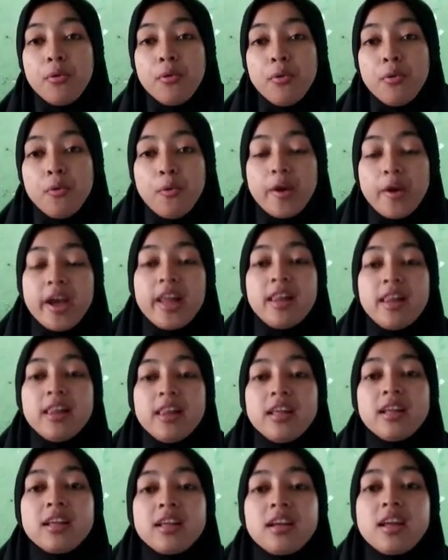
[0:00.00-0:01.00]
Well,
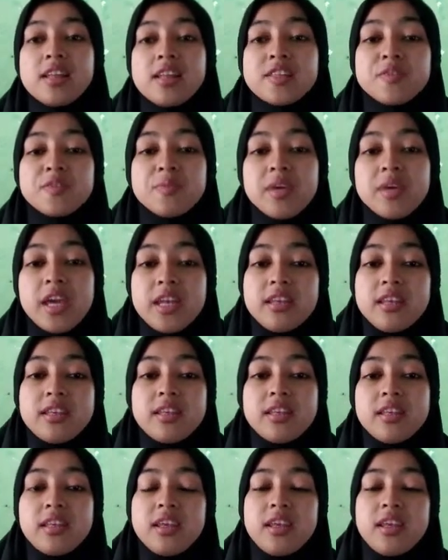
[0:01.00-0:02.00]
let's begin.
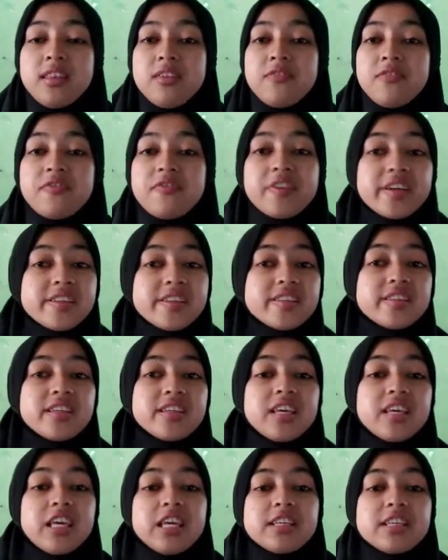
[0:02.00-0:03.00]
The first
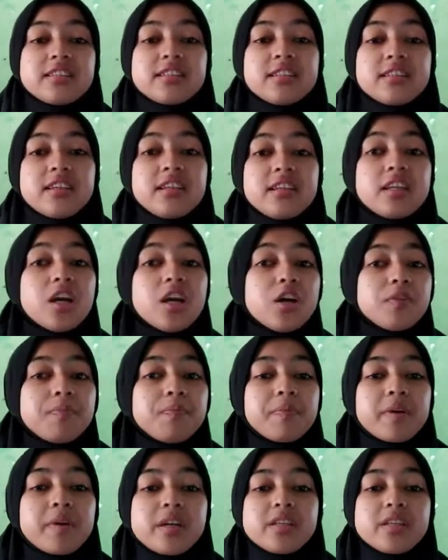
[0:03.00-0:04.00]
is noun
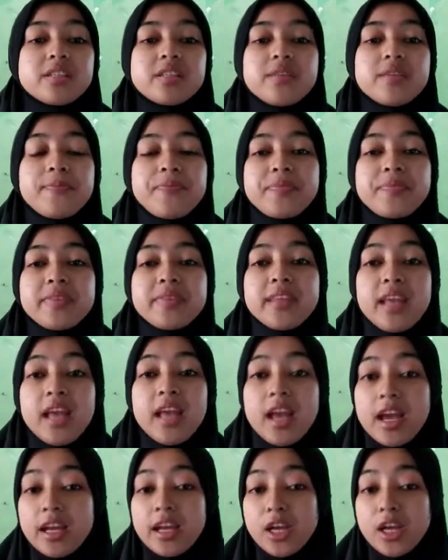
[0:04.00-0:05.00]
phrase.
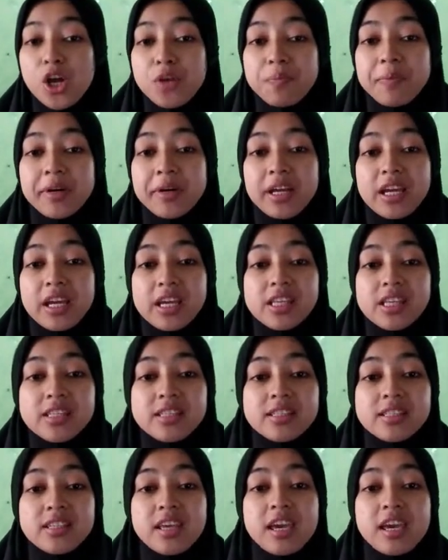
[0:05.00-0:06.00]
Noun
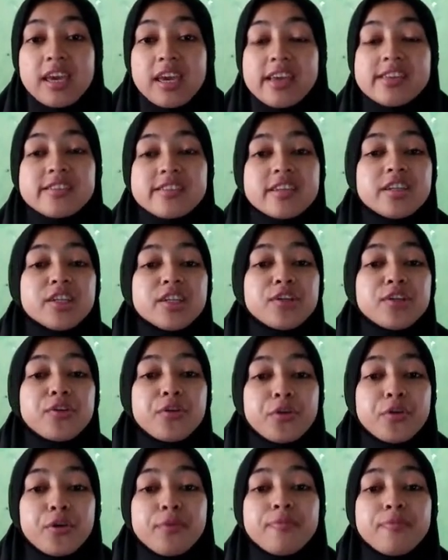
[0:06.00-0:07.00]
phrase is a
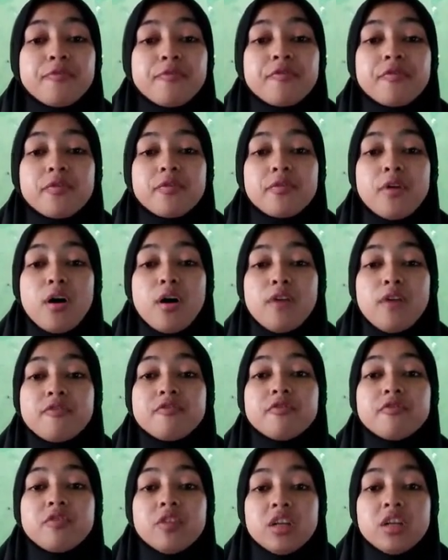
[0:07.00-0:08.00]
group of
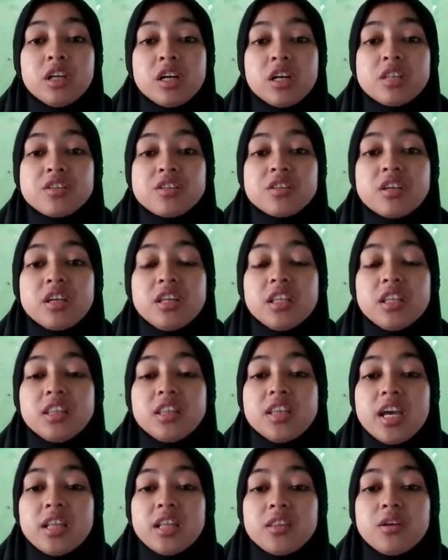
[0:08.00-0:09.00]
words
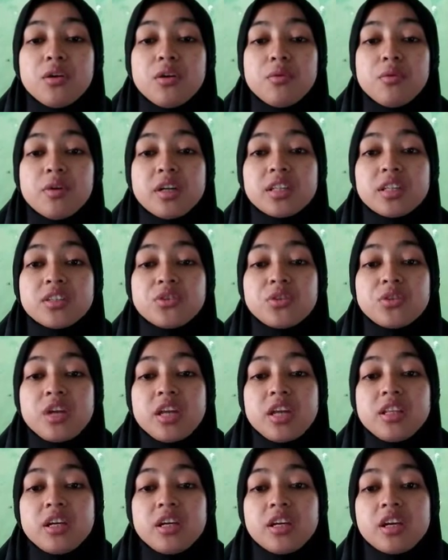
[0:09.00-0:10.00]
that work
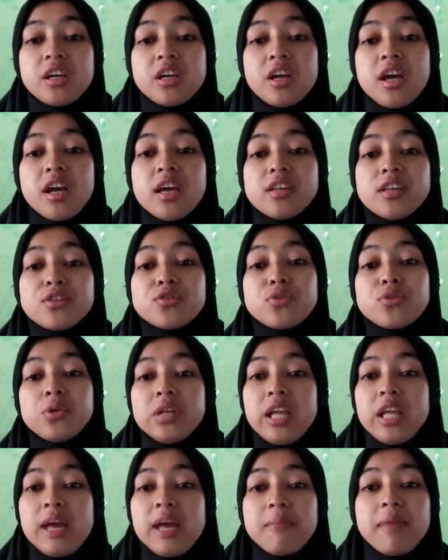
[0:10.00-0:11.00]
together to
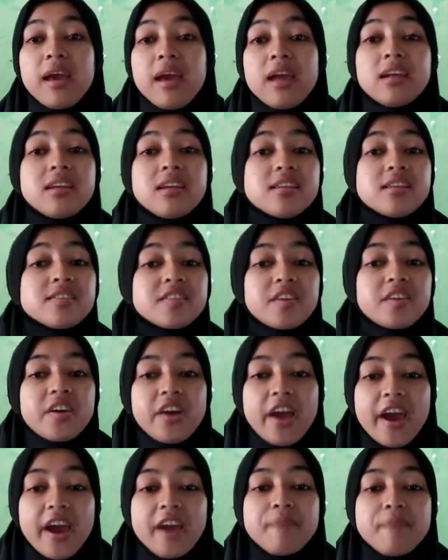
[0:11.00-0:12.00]
name and
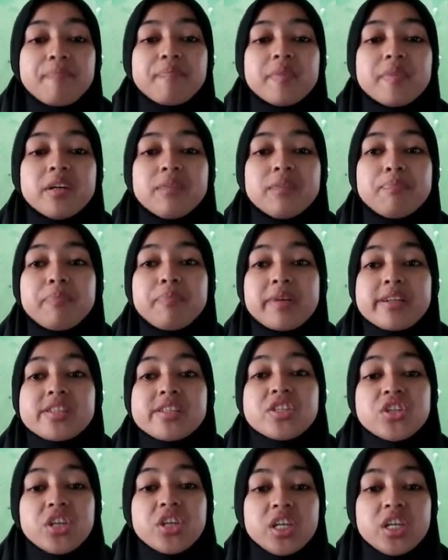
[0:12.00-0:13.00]
describe a
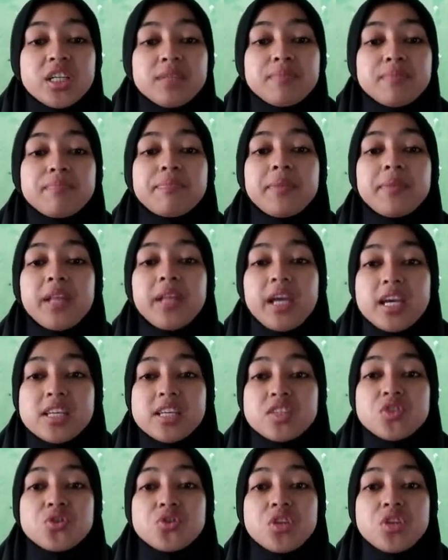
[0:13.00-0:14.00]
person,
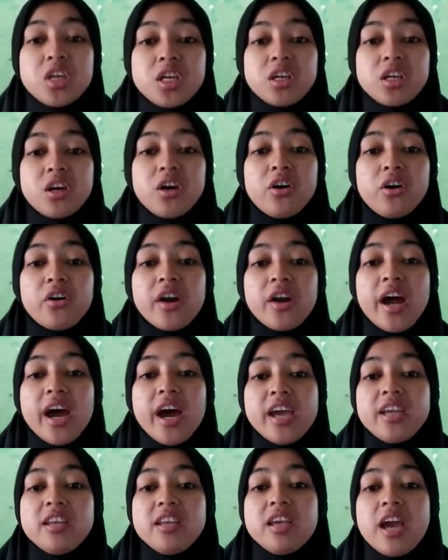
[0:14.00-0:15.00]
place, thing, or
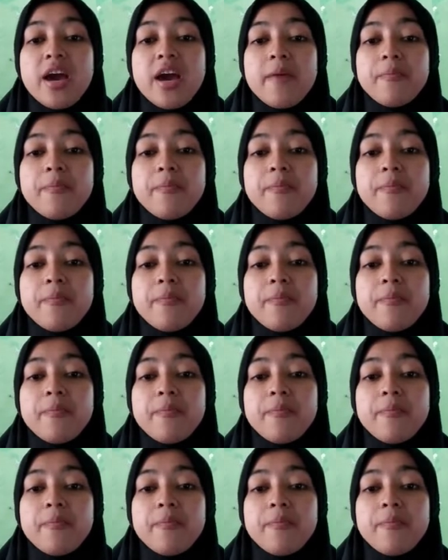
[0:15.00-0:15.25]
idea.